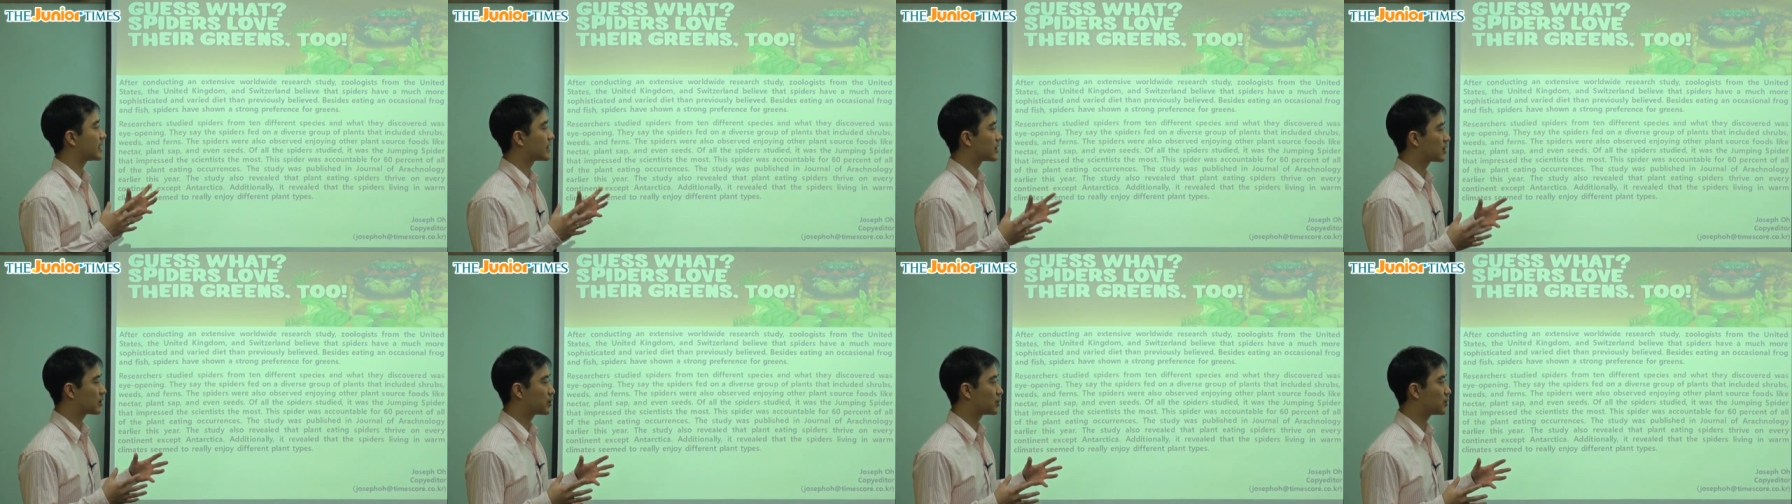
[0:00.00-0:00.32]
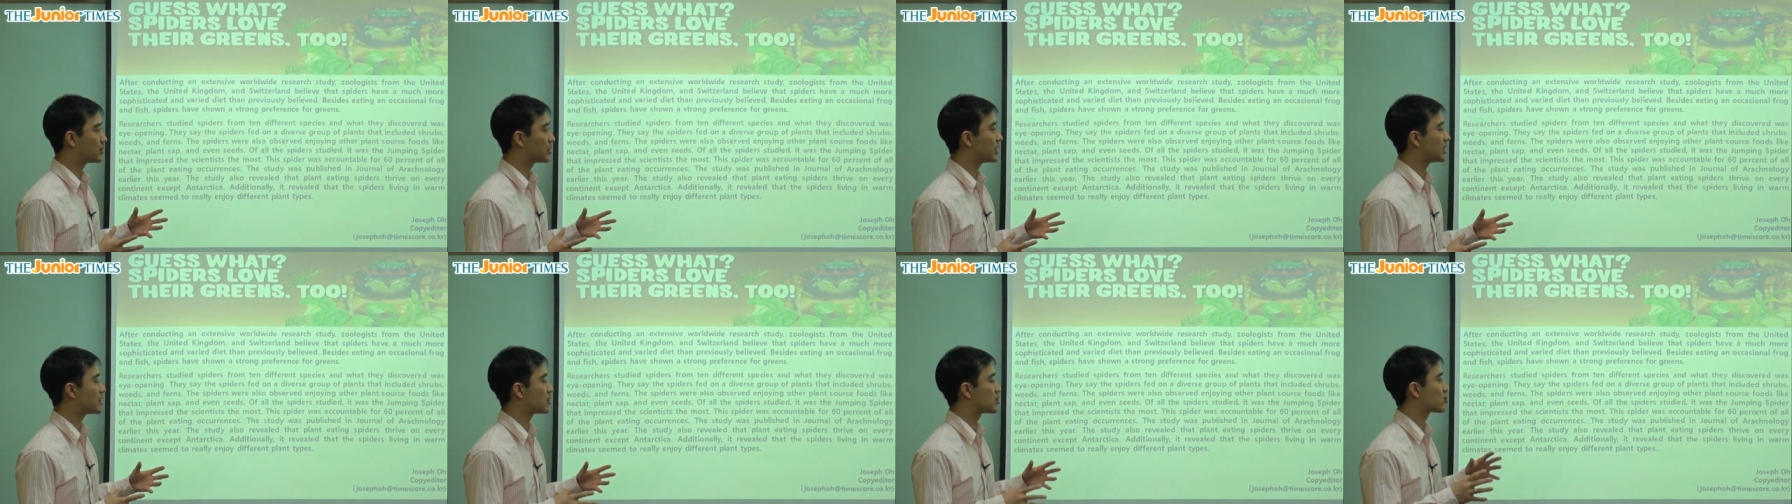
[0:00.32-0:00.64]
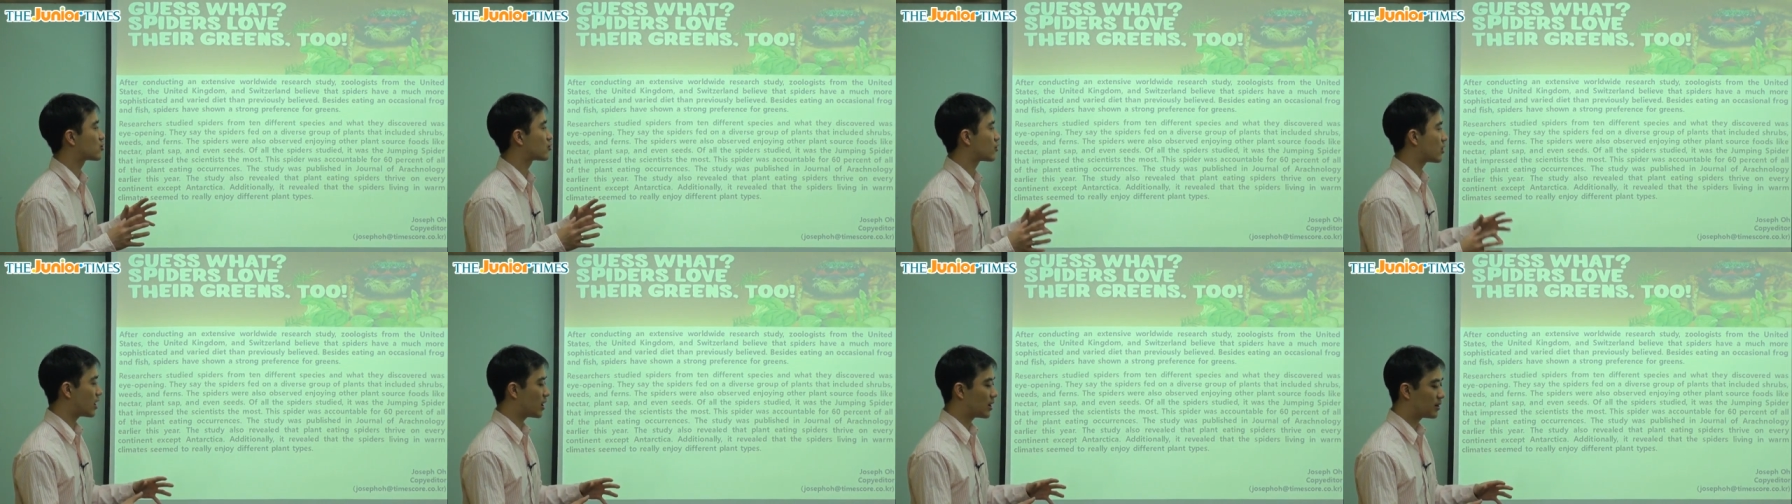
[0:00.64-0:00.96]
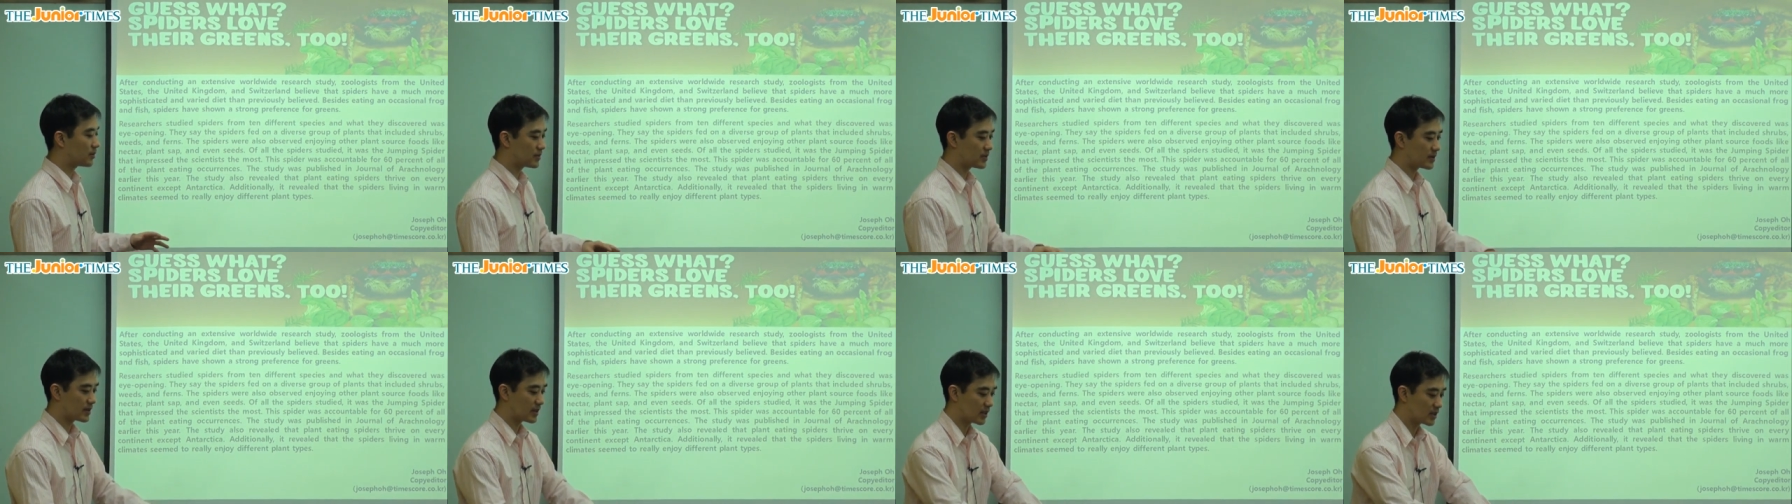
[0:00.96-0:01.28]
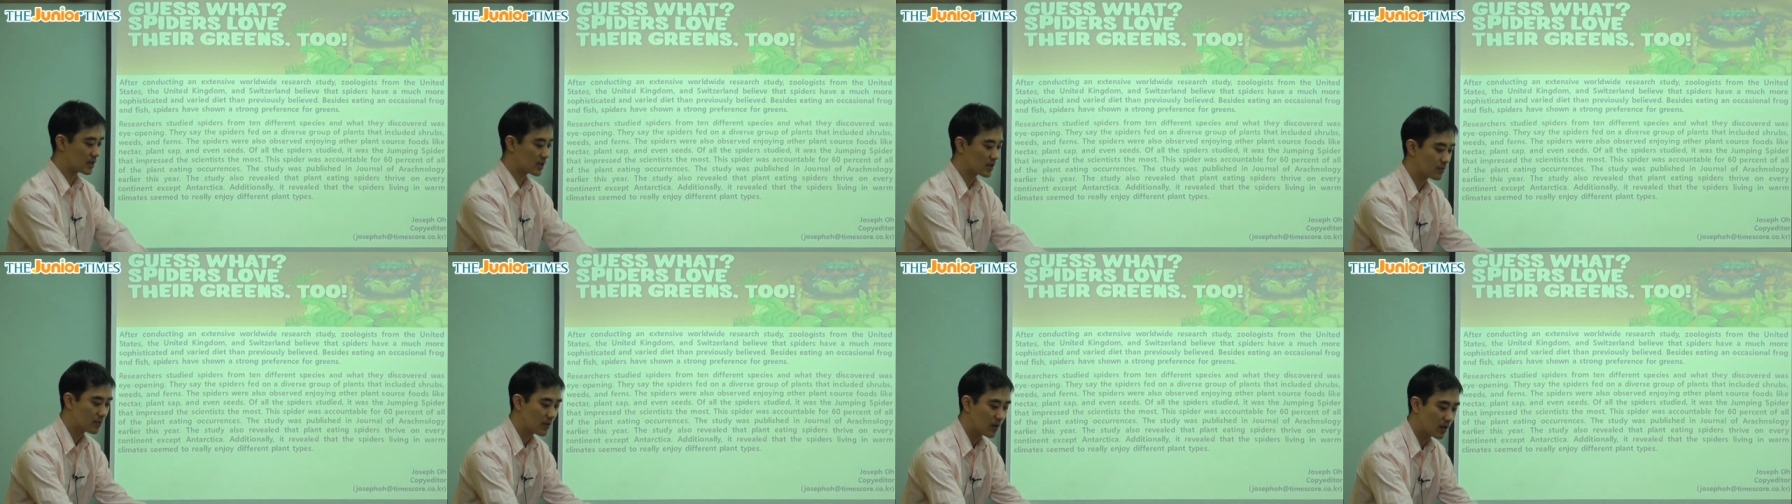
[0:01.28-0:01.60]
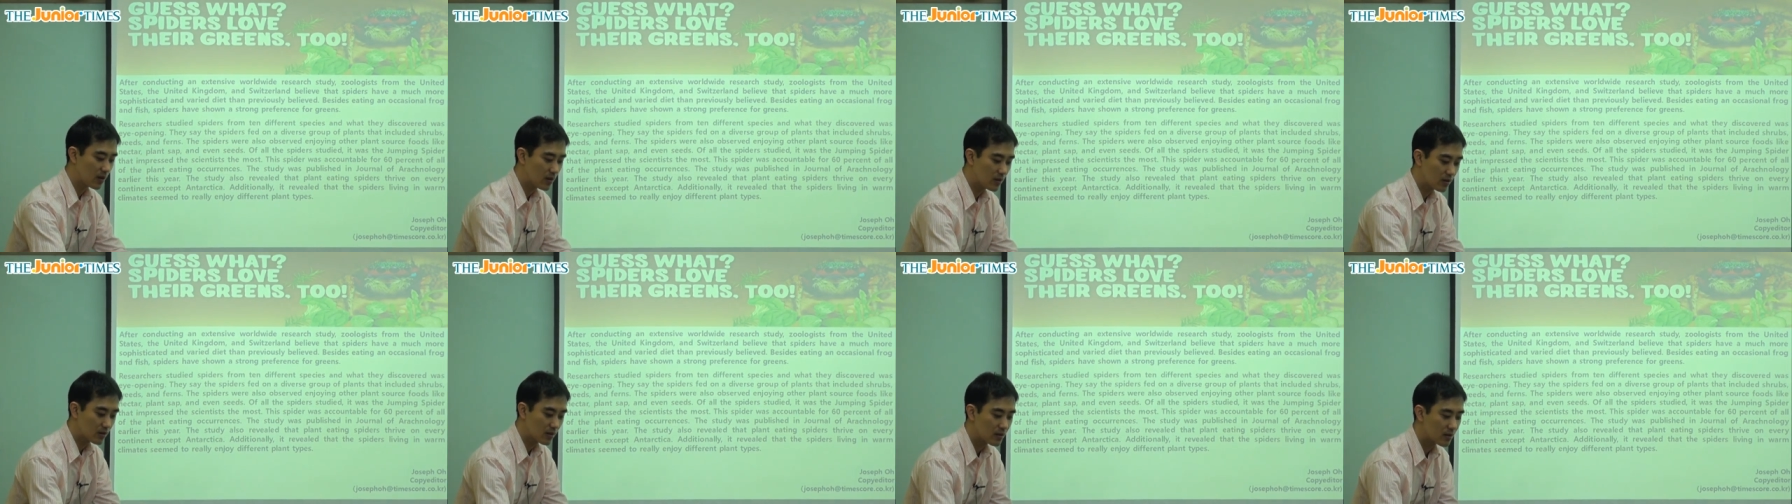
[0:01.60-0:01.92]
included shrubs, these
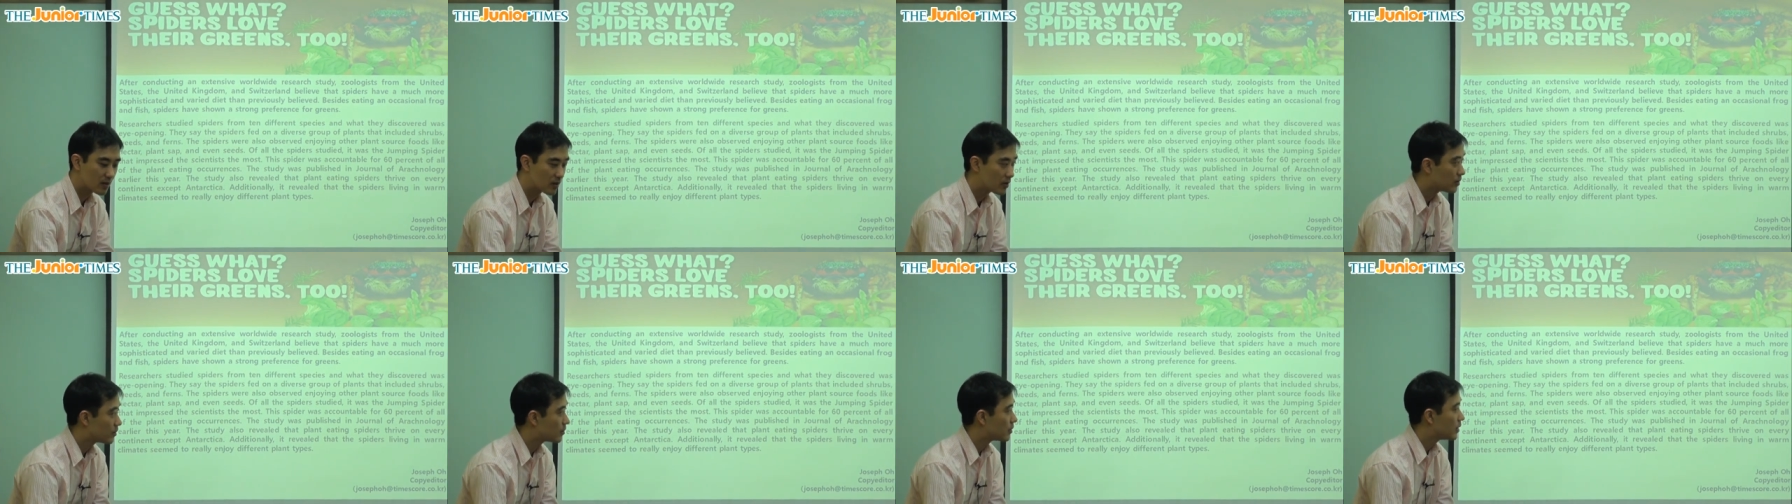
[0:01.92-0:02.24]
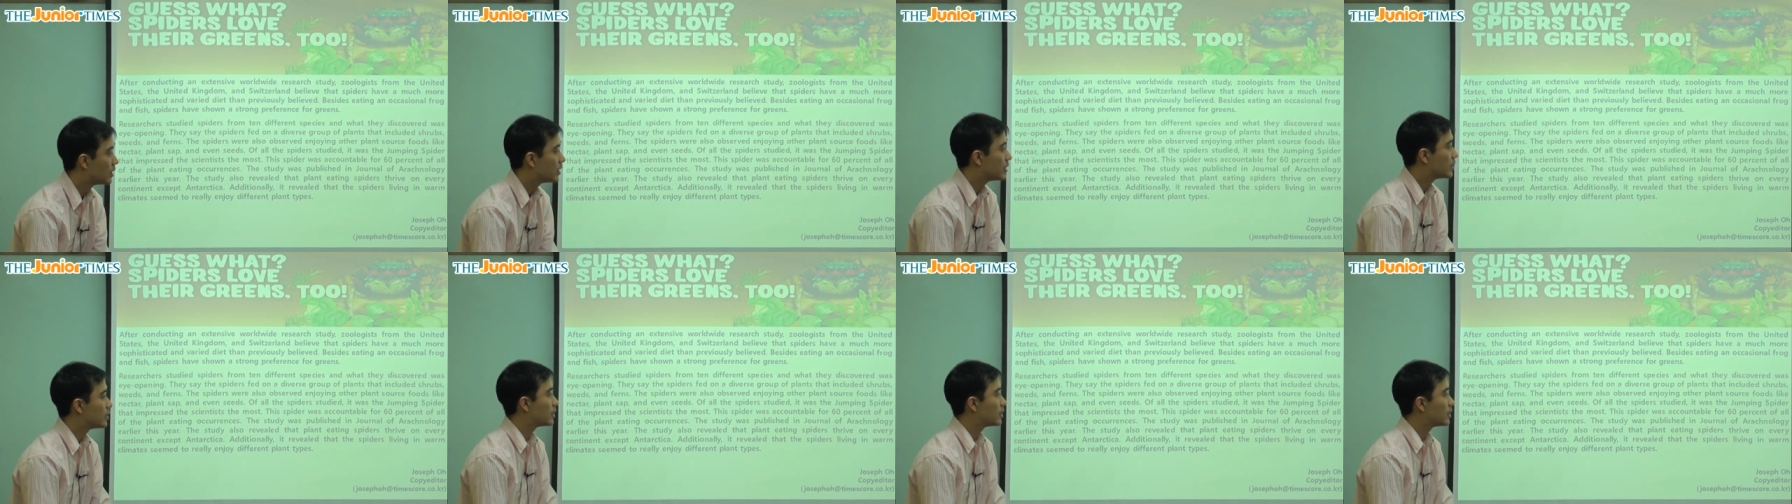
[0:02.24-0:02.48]
small little